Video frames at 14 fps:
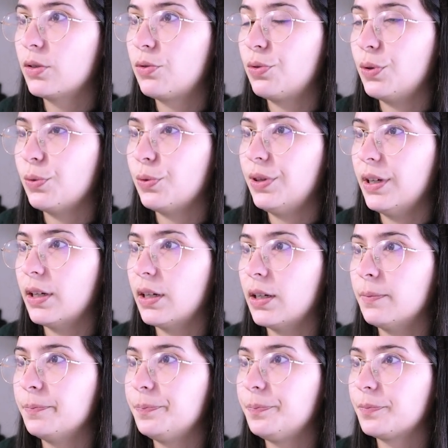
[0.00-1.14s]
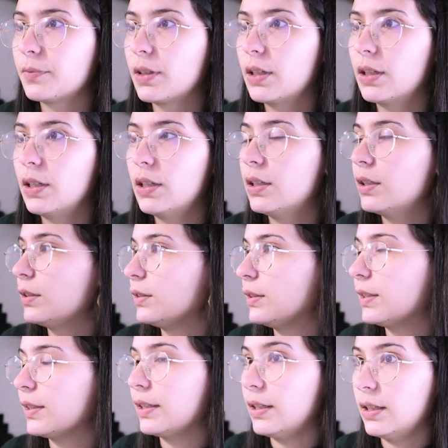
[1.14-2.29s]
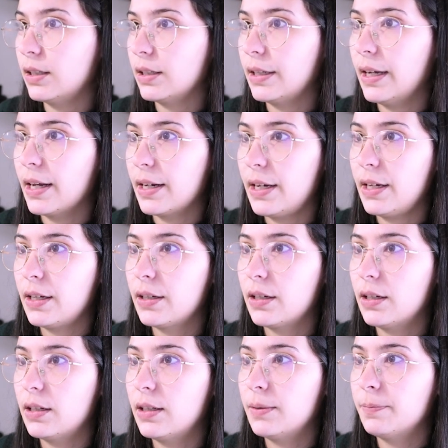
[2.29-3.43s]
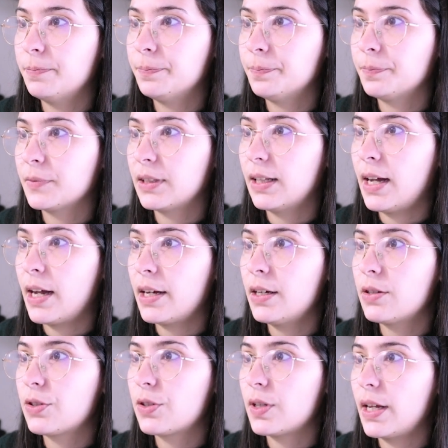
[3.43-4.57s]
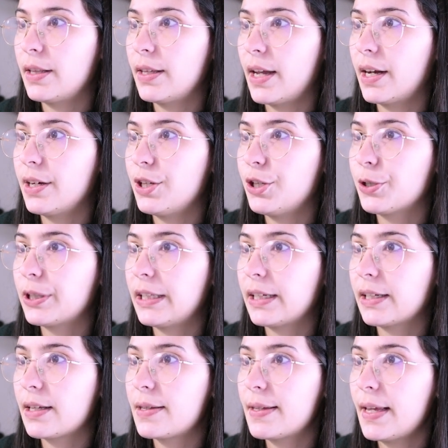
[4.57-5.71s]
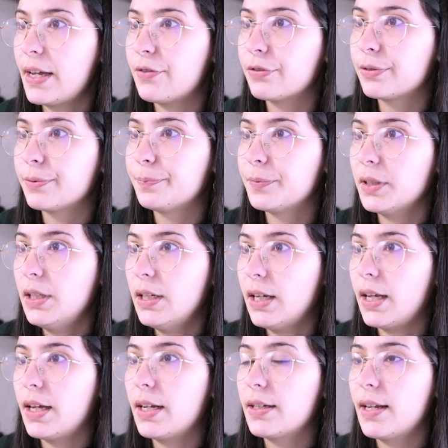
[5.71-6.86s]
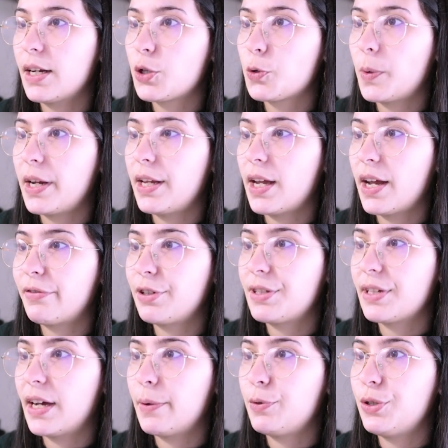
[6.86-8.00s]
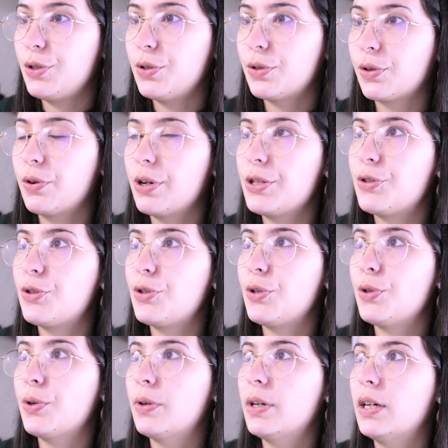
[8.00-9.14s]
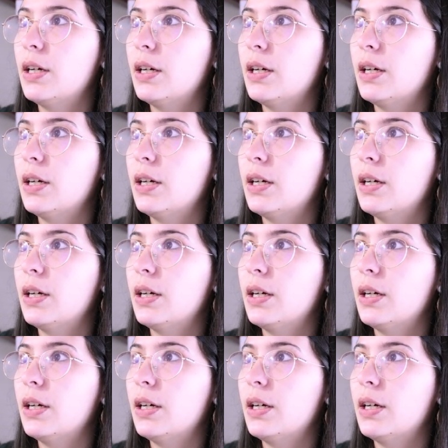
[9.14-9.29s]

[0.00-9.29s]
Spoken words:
through the cutting lines, and then you click save. And that way every time you're going to